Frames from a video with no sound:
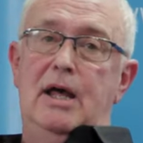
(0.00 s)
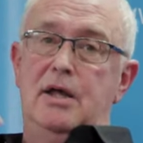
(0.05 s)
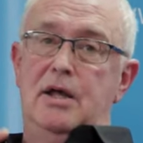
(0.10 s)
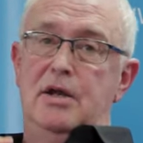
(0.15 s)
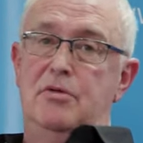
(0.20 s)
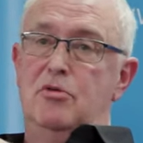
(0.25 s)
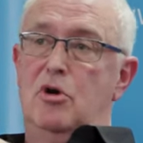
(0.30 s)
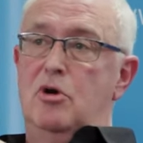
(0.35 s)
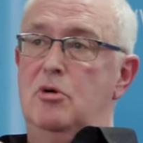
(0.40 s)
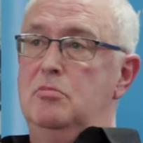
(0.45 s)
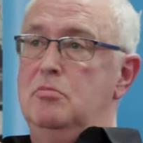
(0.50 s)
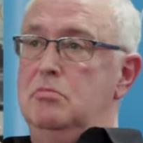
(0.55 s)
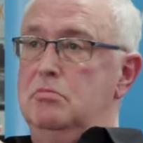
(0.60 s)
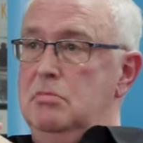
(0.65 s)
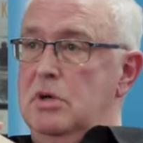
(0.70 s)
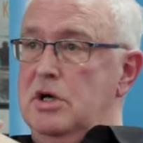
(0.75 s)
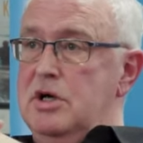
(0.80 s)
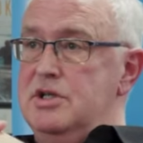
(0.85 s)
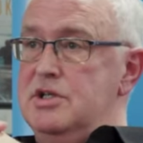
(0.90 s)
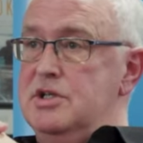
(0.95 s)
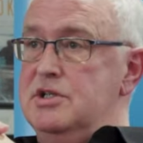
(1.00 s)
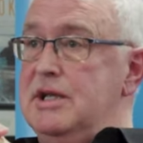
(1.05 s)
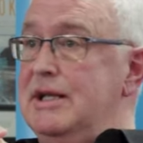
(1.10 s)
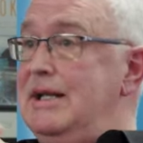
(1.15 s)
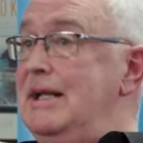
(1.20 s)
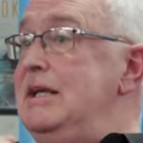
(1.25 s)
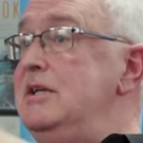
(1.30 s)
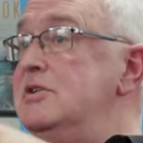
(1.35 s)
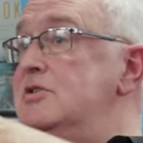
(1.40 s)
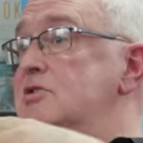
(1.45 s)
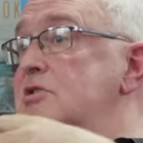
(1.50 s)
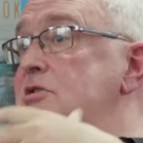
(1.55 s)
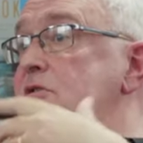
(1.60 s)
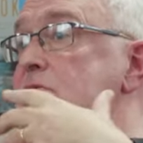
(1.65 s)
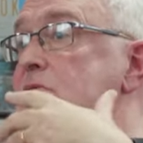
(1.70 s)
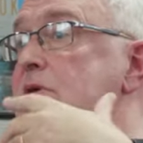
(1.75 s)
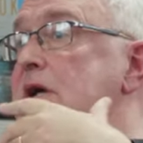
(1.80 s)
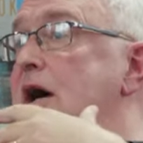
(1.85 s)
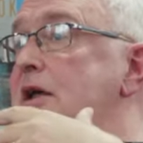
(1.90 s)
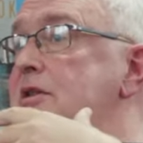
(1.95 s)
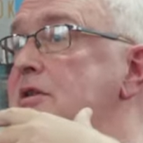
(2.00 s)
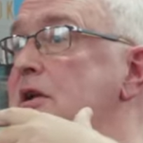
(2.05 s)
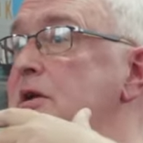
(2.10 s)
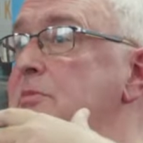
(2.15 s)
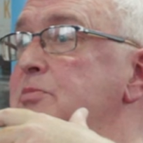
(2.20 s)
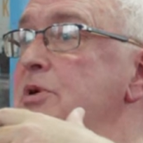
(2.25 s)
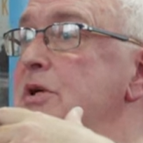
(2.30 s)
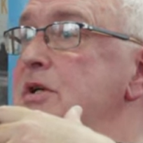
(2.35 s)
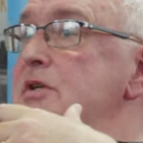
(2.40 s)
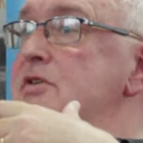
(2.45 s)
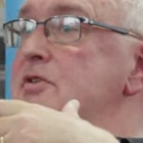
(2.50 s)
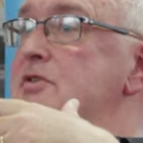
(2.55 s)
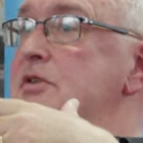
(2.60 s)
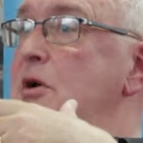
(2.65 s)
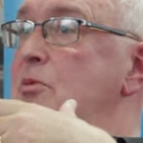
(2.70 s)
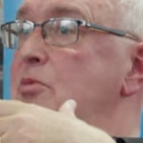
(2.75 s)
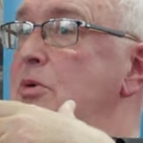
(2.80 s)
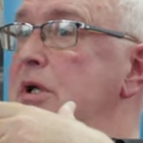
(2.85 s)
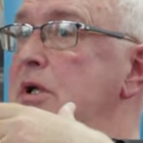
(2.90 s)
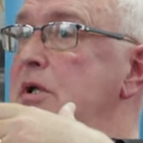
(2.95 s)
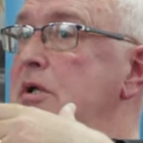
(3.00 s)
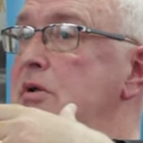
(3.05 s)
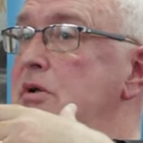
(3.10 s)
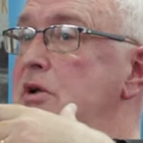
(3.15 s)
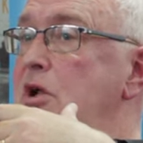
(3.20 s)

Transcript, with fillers: in Rome murdered at least two Catholic priests that we